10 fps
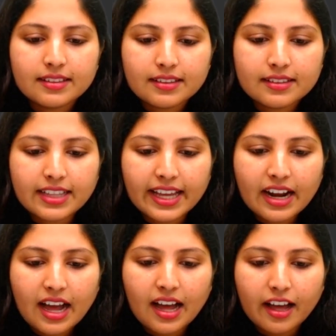there
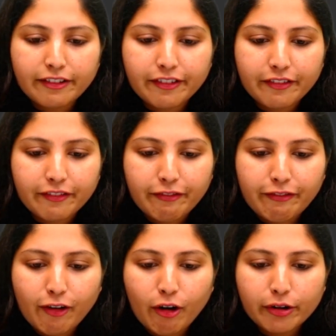are
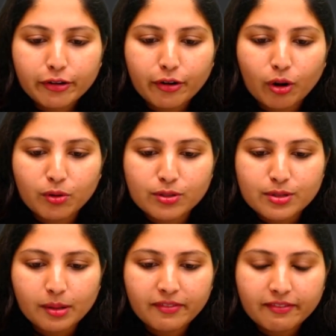4
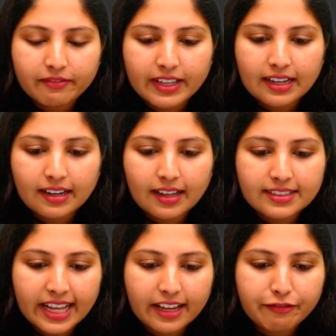chromosomes. We'll
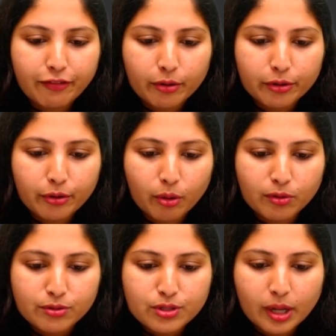take 4
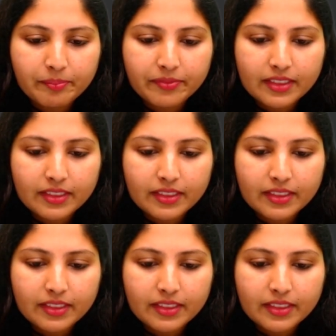chromosomes.